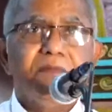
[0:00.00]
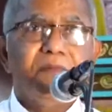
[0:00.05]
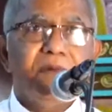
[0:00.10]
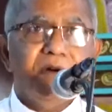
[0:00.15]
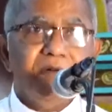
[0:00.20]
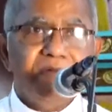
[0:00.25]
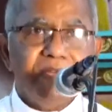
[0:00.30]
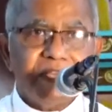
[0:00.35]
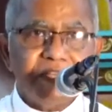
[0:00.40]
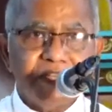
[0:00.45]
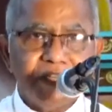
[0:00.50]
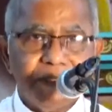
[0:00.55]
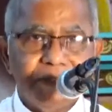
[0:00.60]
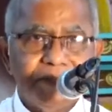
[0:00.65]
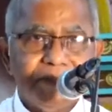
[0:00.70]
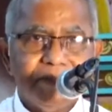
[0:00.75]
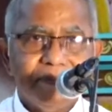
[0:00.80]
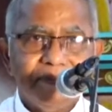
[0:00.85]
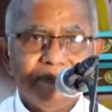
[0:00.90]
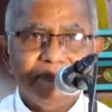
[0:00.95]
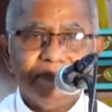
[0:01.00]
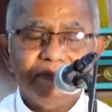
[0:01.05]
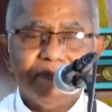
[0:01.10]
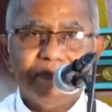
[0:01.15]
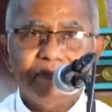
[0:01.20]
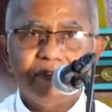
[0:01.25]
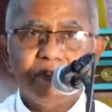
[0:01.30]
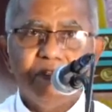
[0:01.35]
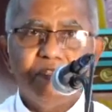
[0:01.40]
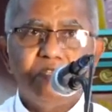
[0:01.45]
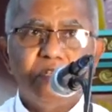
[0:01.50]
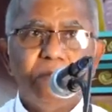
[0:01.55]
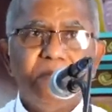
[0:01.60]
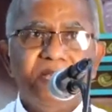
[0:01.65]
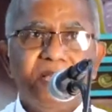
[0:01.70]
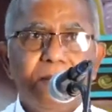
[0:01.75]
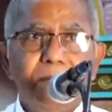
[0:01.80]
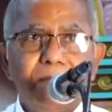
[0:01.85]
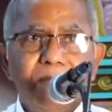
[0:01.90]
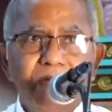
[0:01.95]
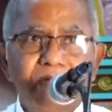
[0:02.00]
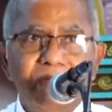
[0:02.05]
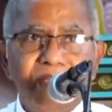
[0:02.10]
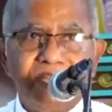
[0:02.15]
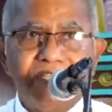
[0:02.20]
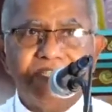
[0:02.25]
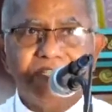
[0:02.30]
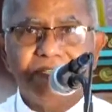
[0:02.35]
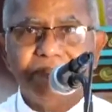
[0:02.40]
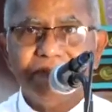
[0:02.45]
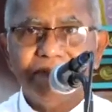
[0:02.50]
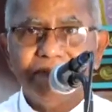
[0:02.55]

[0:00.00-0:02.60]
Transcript: perfection. So you should become perfect.